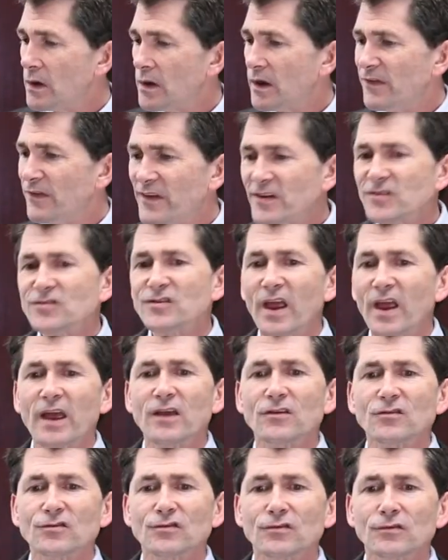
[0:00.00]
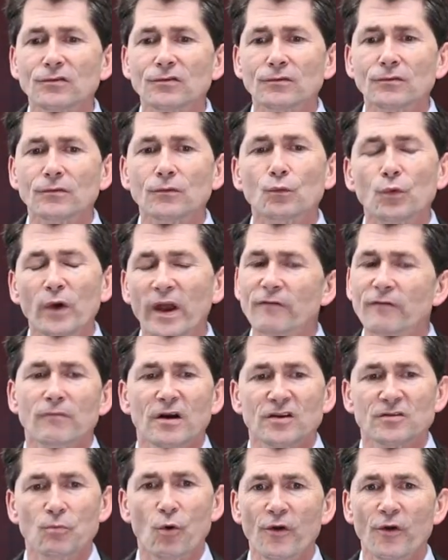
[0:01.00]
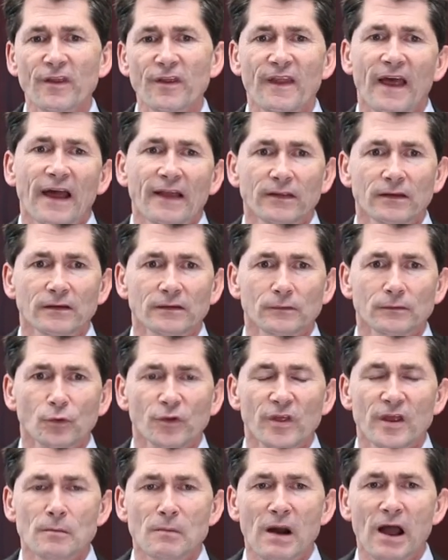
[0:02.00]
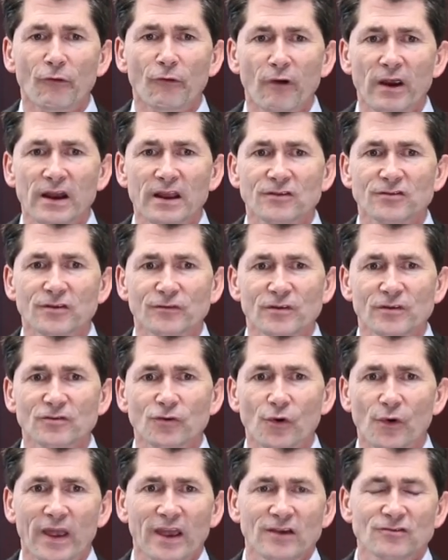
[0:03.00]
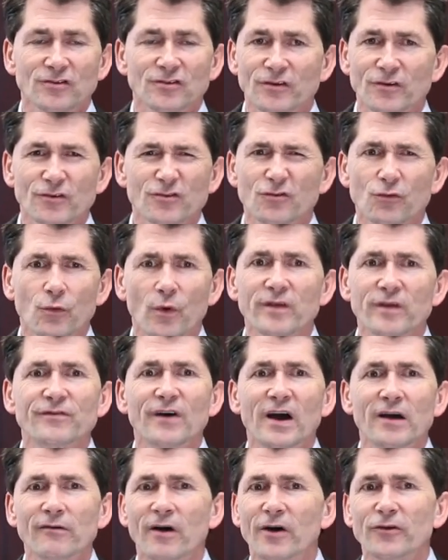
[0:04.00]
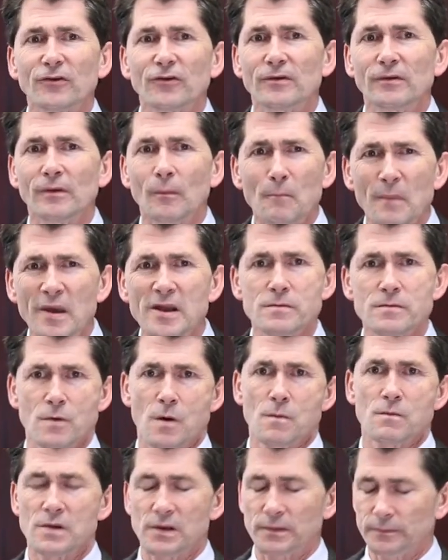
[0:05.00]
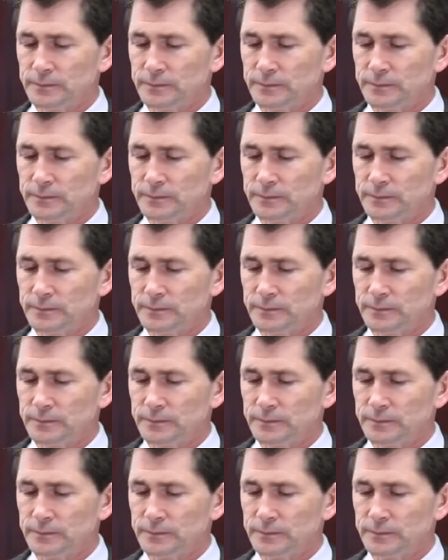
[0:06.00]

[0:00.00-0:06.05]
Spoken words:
In this case, we have much than that. Within a mile radius of this location, there's 2,500 minimum.